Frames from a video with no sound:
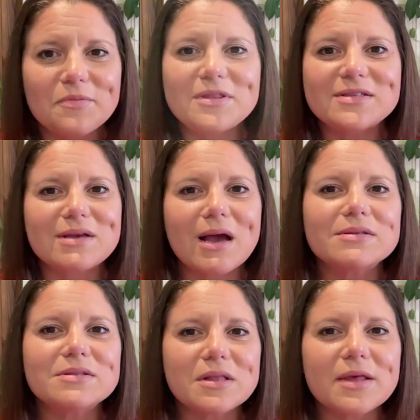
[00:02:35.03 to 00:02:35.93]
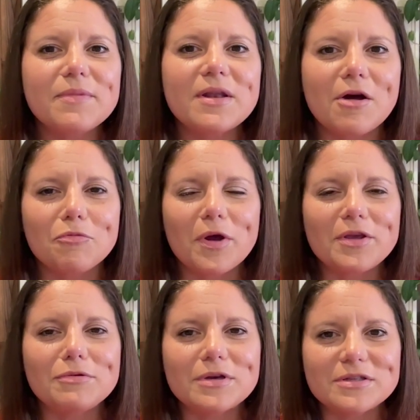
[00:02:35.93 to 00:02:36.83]
mean, the sky's the limit on what
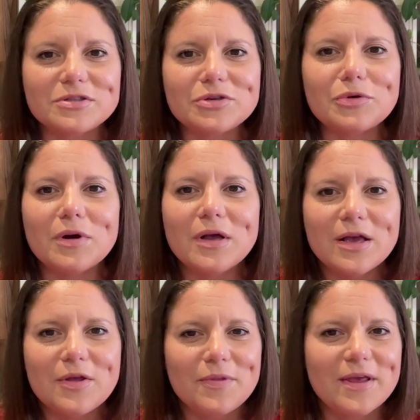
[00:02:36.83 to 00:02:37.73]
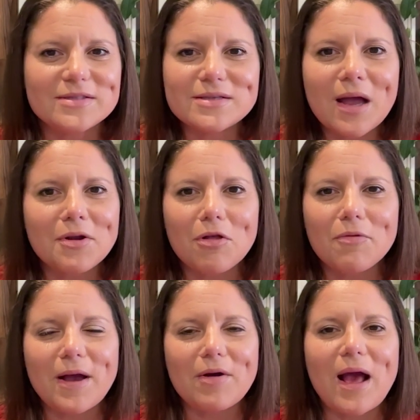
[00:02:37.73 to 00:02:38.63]
you can do. It's not all
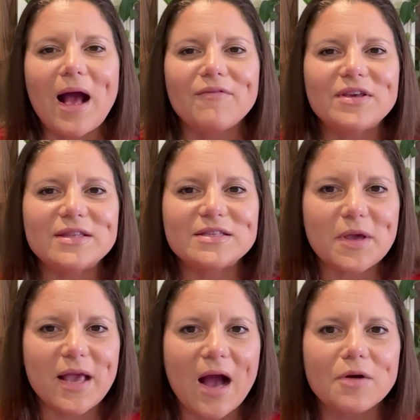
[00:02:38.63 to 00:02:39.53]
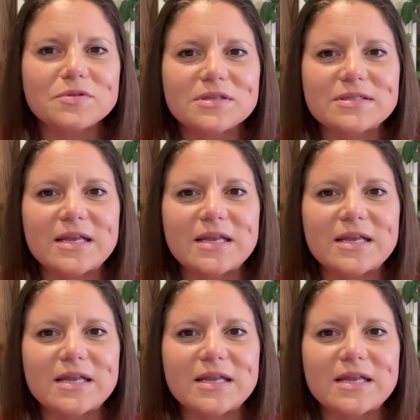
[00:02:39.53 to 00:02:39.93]
about having these big houses